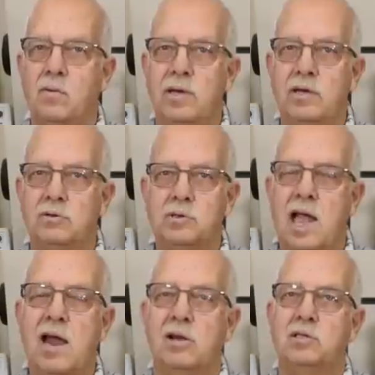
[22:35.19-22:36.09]
We use
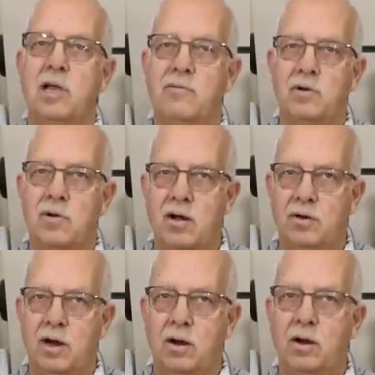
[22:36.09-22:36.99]
gallons of it
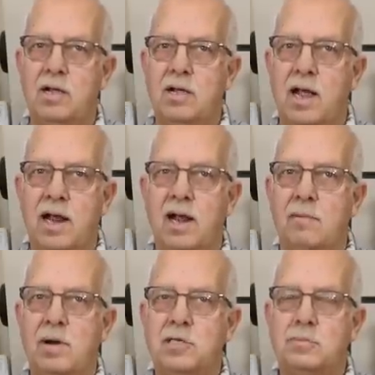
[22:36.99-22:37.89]
around here and
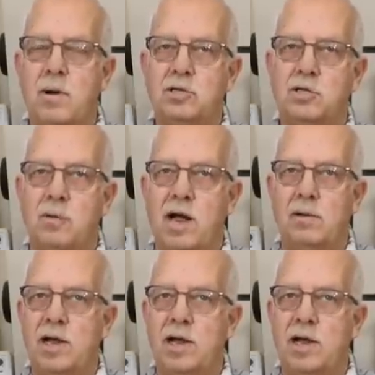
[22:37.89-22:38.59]
I'm not sponsored by them.